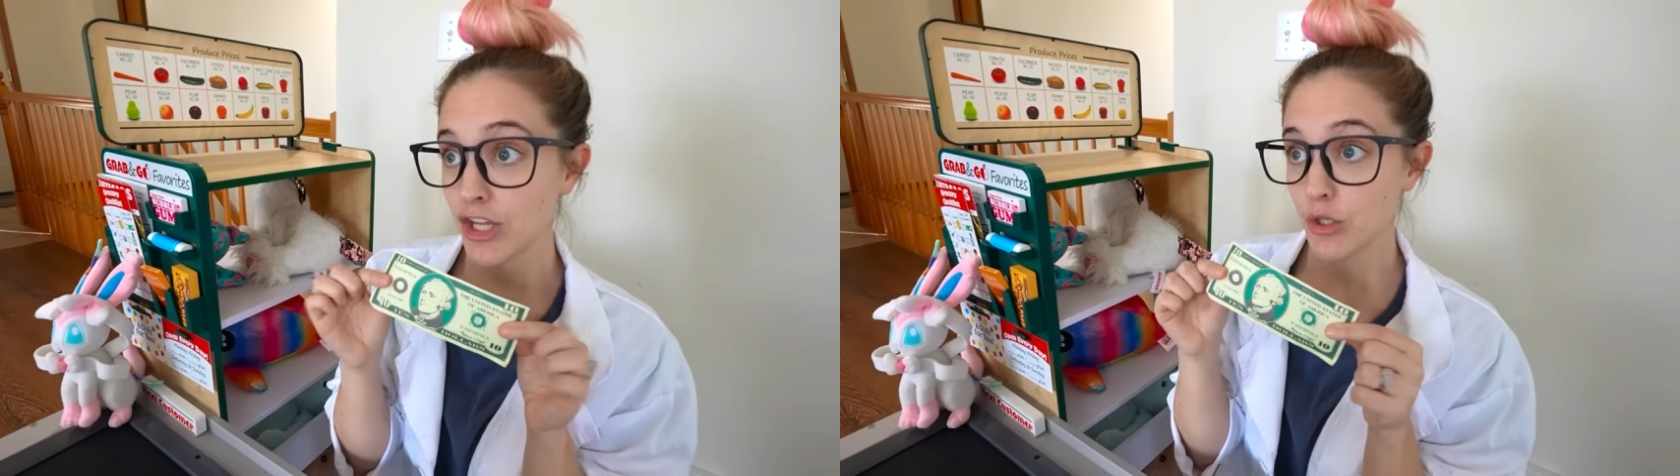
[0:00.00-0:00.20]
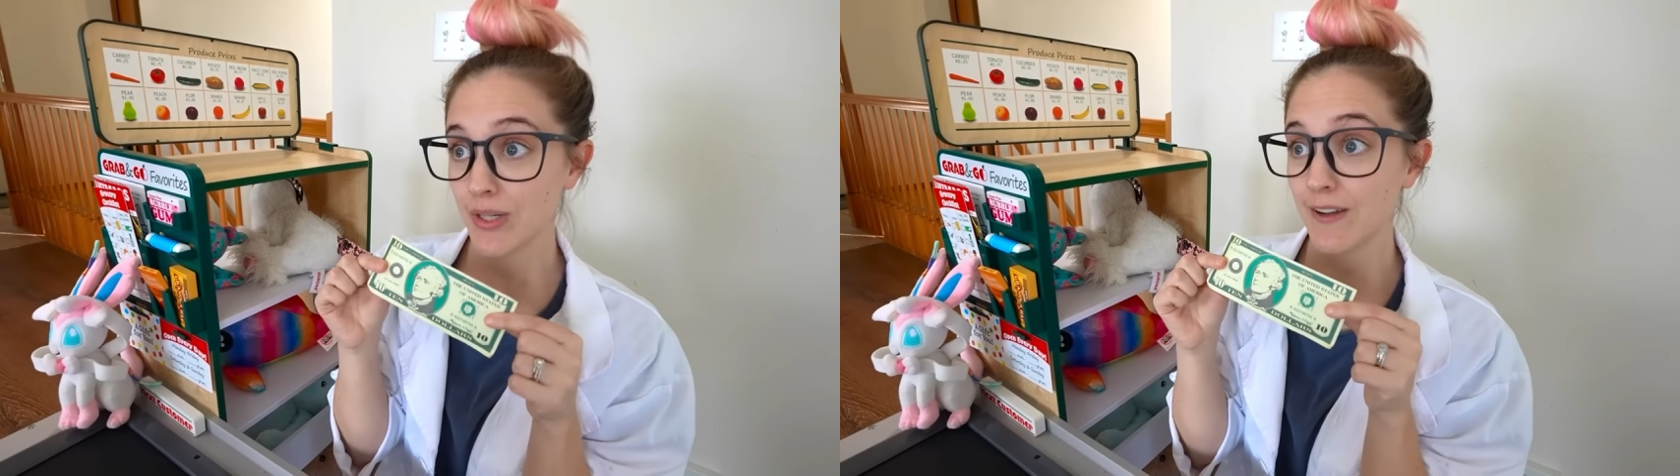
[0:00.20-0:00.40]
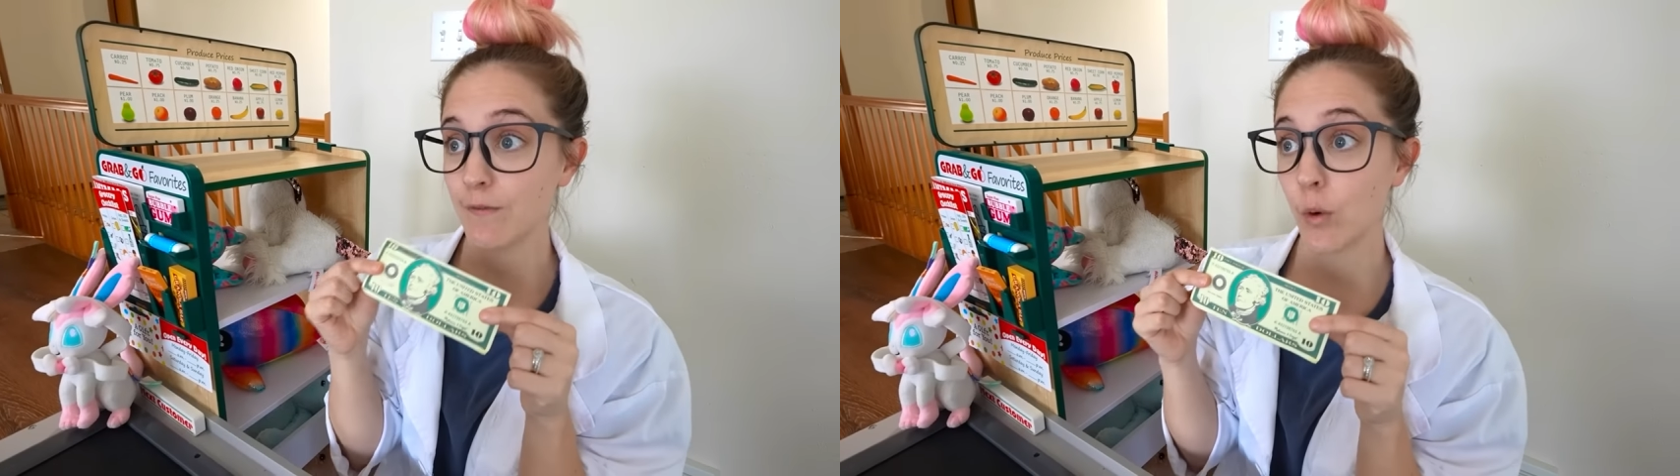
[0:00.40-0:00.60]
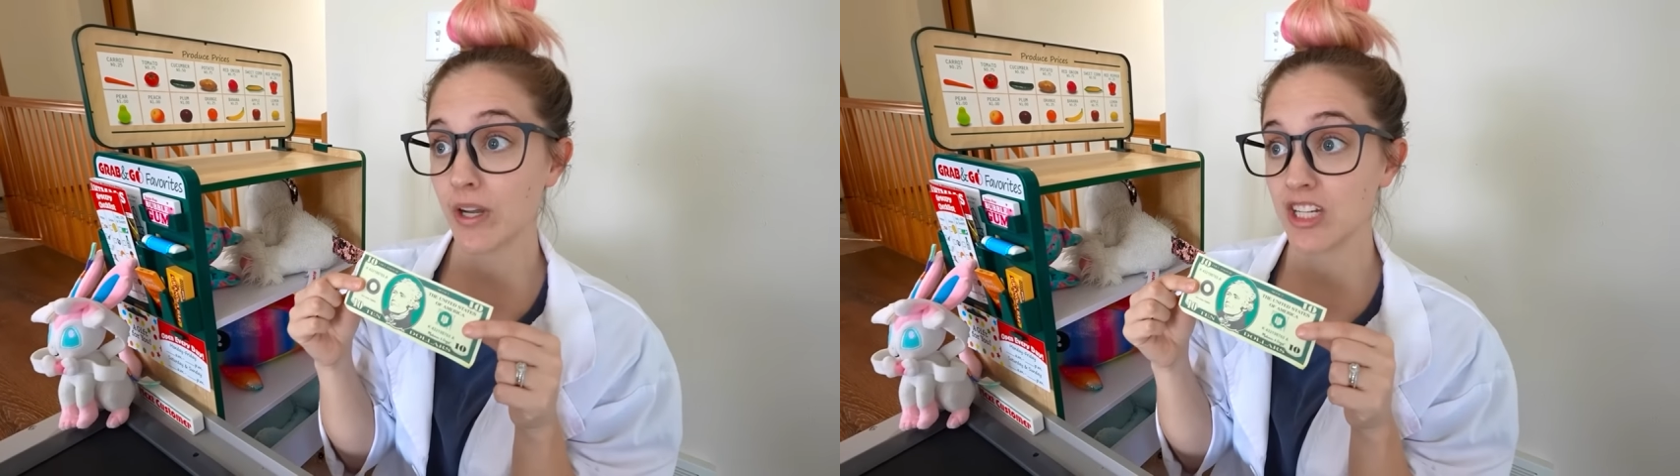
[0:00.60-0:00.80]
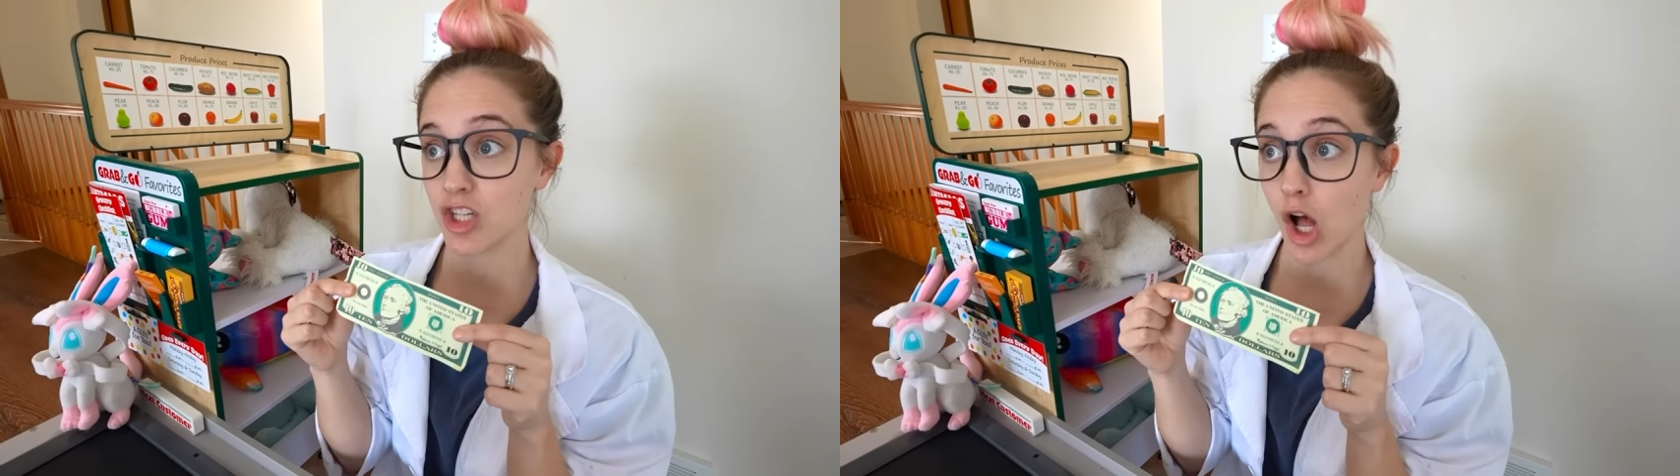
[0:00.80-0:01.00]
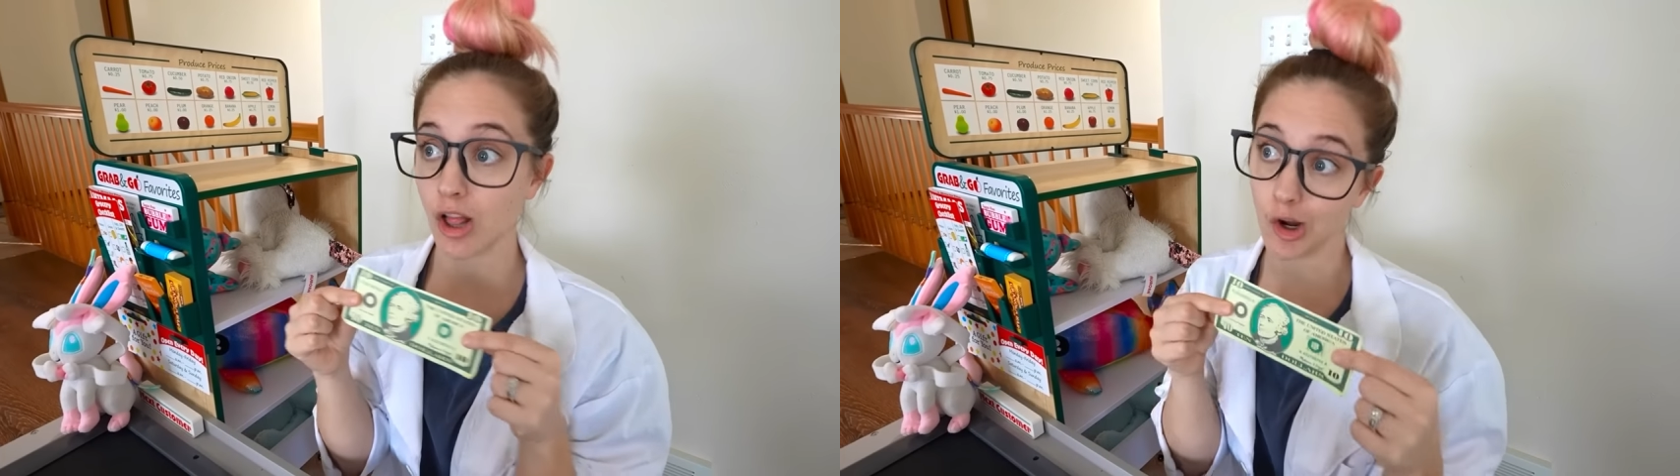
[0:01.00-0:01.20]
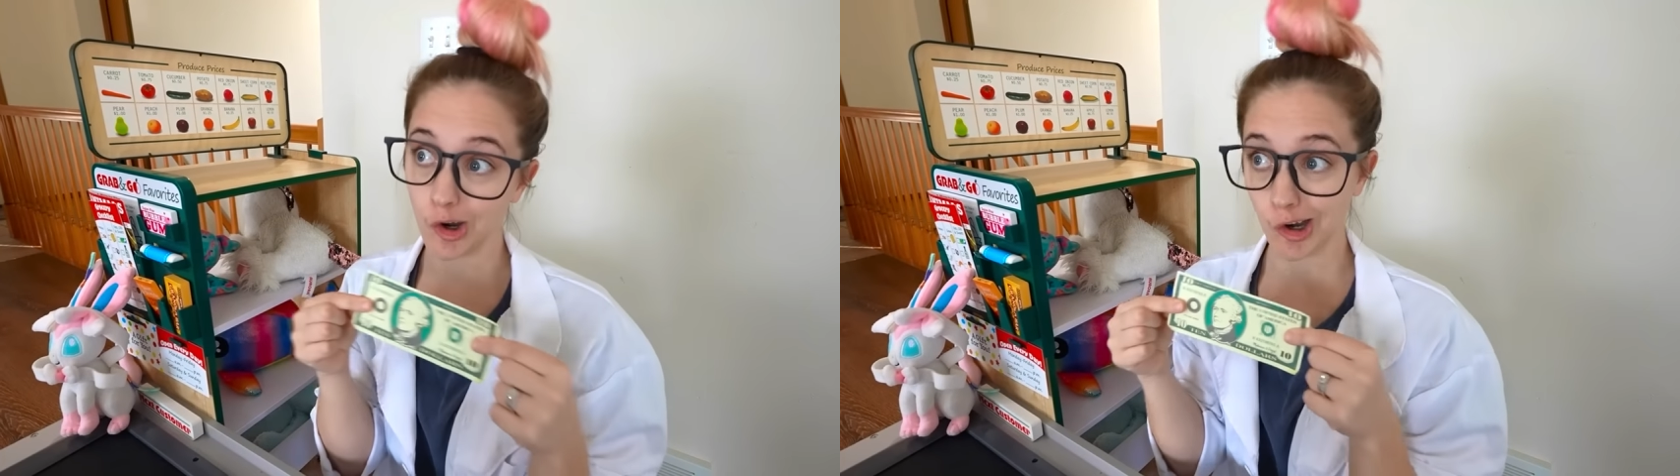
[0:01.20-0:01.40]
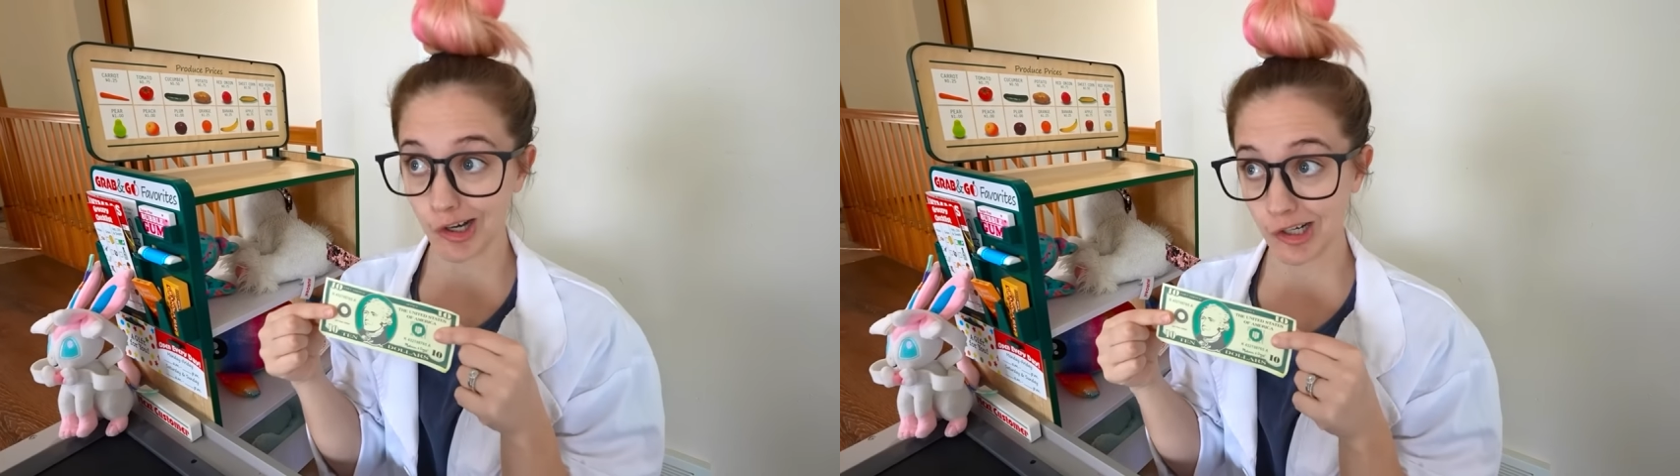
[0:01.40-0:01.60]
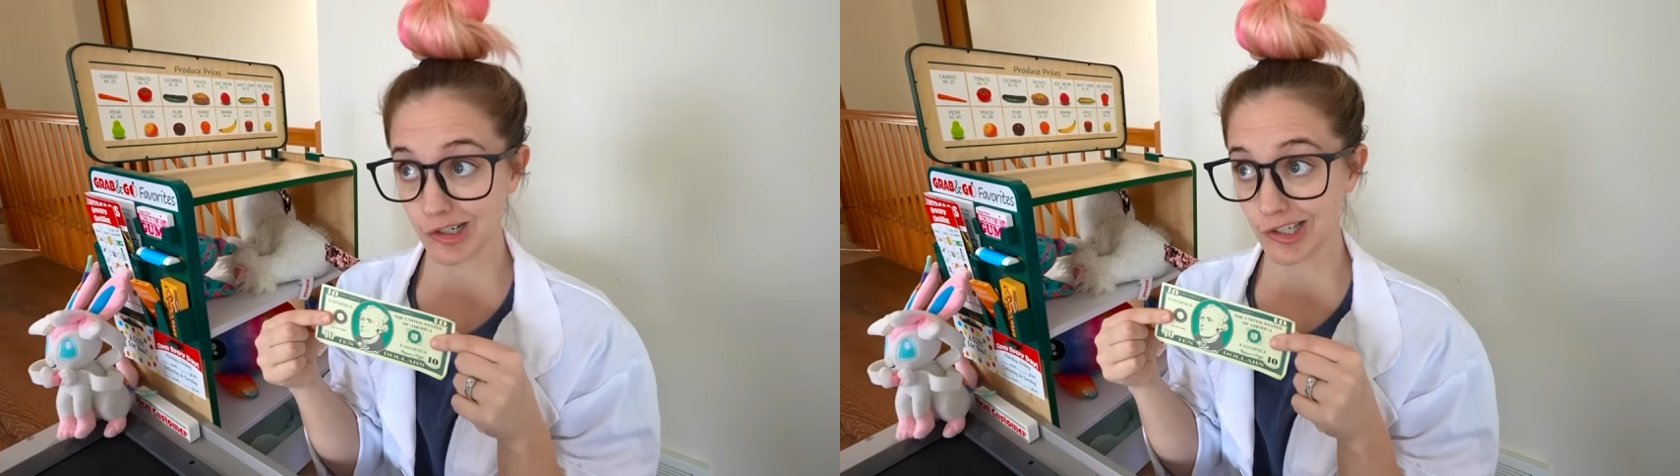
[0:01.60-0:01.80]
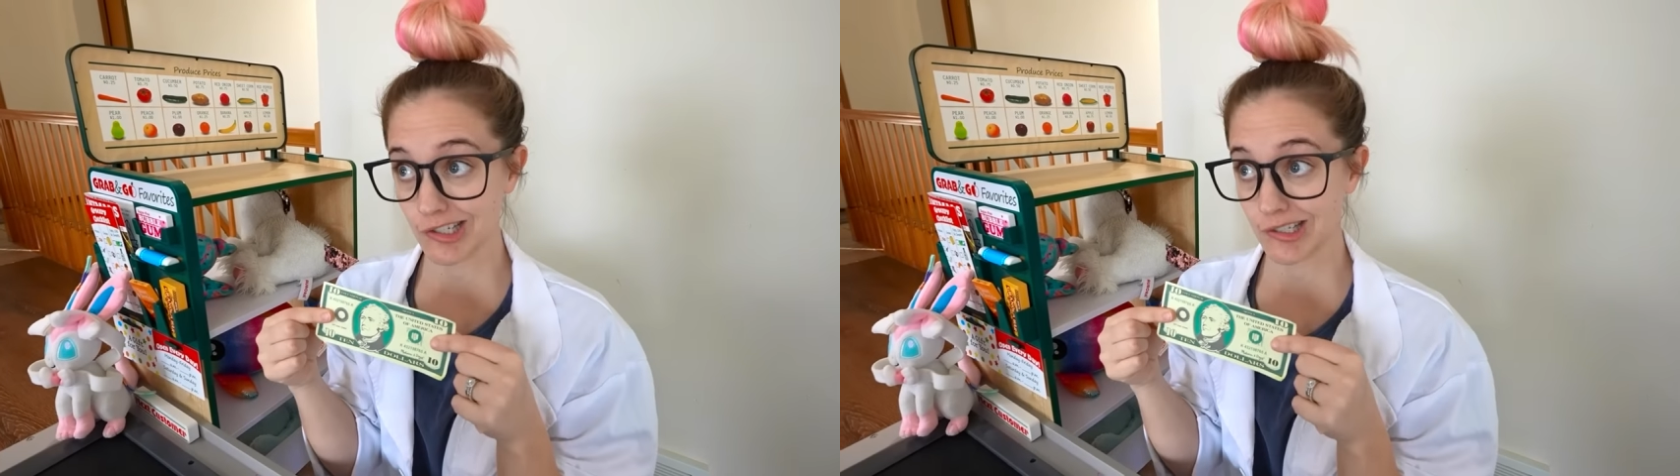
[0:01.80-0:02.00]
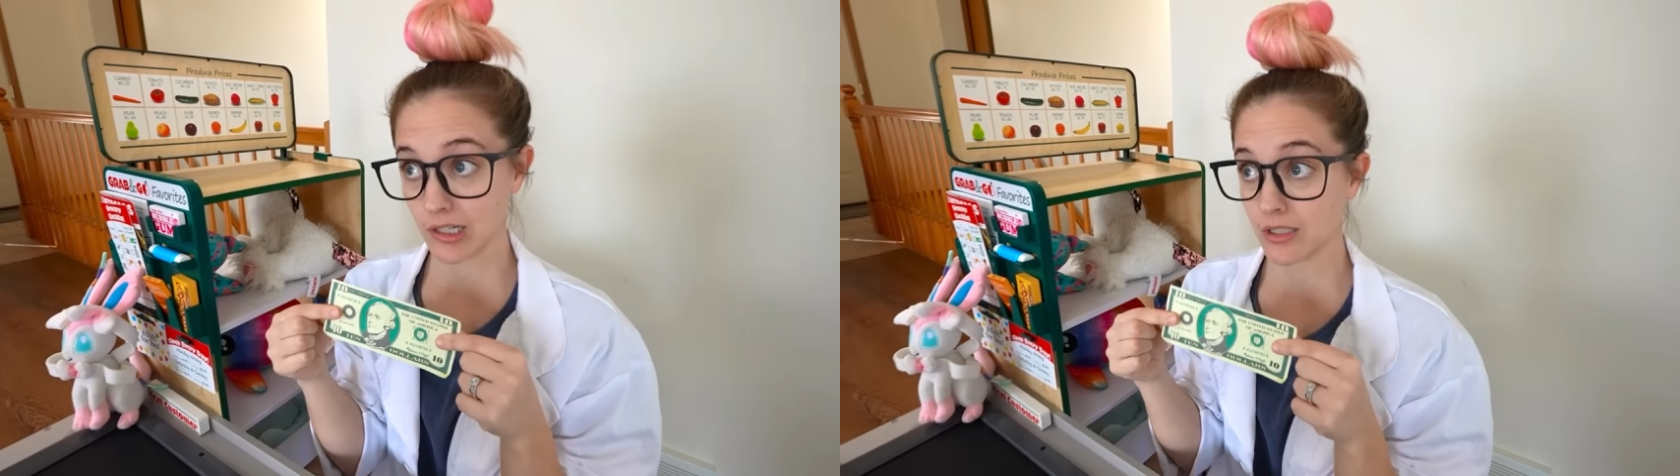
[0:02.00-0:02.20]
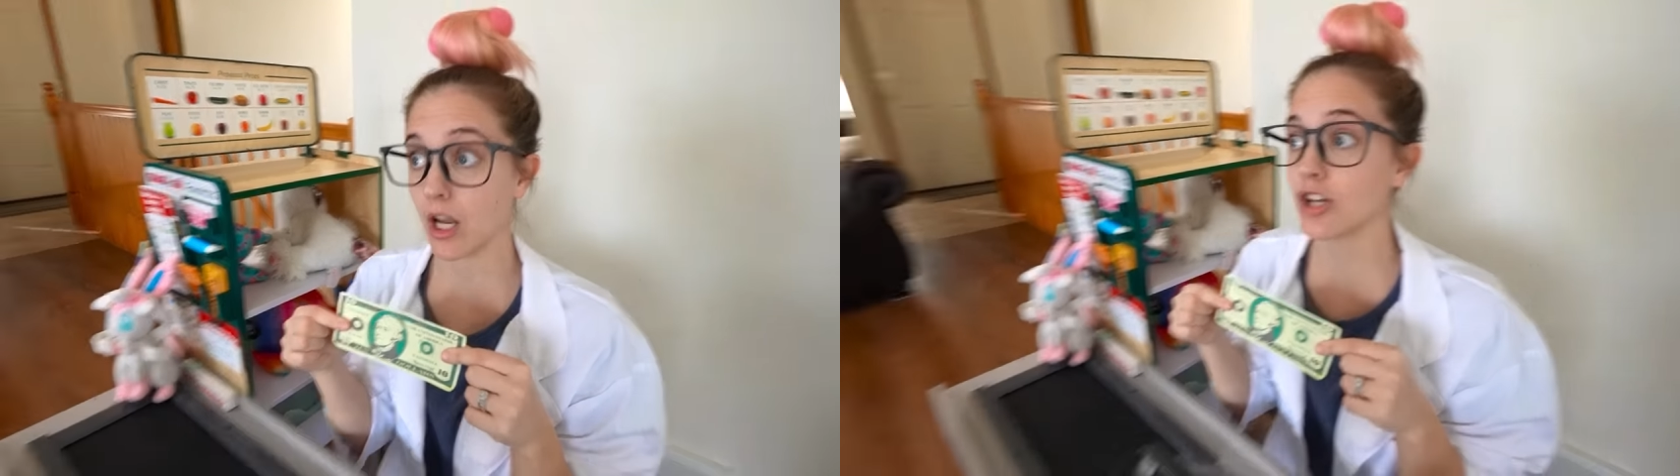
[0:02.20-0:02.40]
You need 40 dollars. Oh.